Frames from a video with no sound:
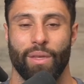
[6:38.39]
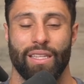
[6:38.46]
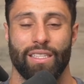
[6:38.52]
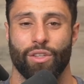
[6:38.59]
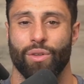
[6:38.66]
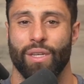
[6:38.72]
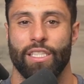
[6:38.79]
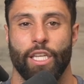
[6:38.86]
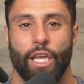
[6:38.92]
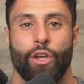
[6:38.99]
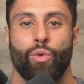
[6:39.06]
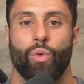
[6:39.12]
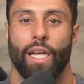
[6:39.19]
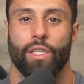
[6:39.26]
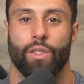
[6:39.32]
So it's a
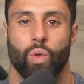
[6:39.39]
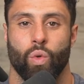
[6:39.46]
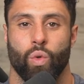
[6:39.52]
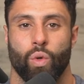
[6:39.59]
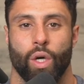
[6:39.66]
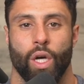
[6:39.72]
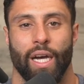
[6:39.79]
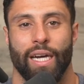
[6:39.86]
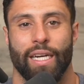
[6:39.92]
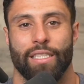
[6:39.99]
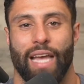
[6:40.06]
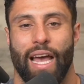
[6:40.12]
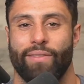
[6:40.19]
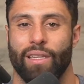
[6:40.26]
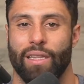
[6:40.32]
great tool to
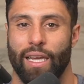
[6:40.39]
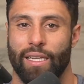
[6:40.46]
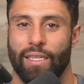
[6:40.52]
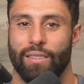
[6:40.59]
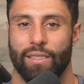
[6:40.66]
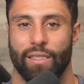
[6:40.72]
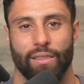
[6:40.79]
have a legacy,